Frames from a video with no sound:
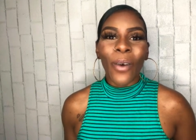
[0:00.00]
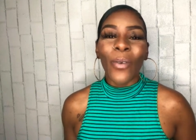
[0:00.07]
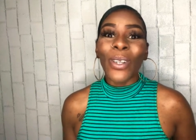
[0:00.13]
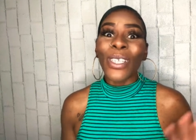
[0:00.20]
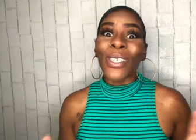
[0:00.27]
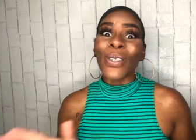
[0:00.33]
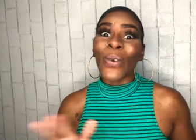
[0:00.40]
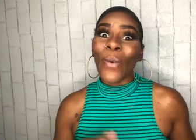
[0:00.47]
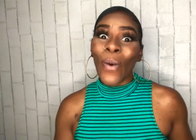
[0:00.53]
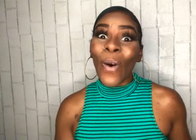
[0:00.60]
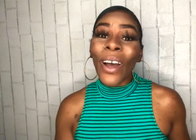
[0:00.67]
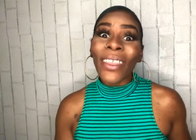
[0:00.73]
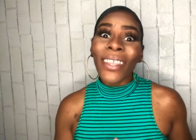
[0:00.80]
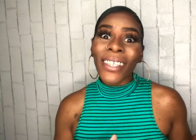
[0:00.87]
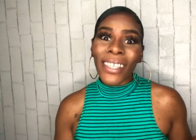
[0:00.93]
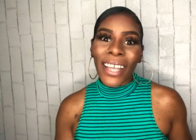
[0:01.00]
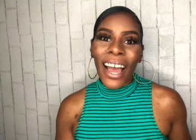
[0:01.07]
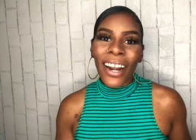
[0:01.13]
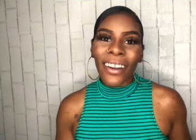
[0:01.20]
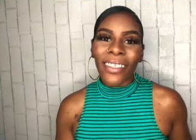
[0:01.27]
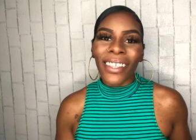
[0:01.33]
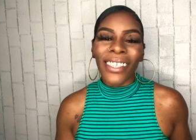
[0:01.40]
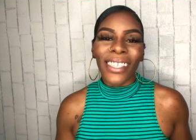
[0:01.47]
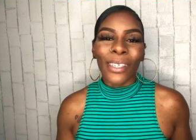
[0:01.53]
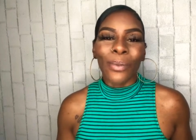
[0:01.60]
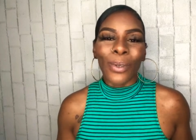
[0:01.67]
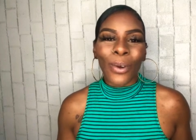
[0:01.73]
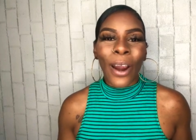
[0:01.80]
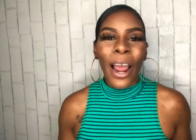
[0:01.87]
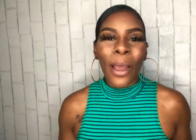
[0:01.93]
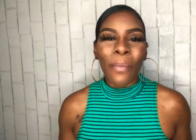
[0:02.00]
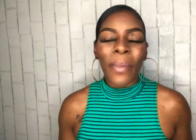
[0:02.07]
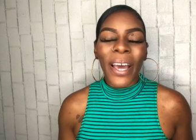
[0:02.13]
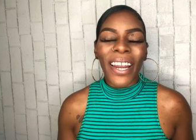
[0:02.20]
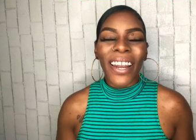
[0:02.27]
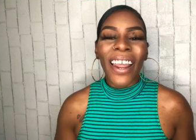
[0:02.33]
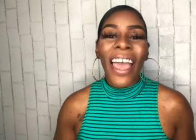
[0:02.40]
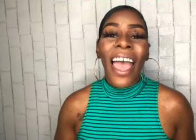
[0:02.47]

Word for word: which is on the side of the subscribe button.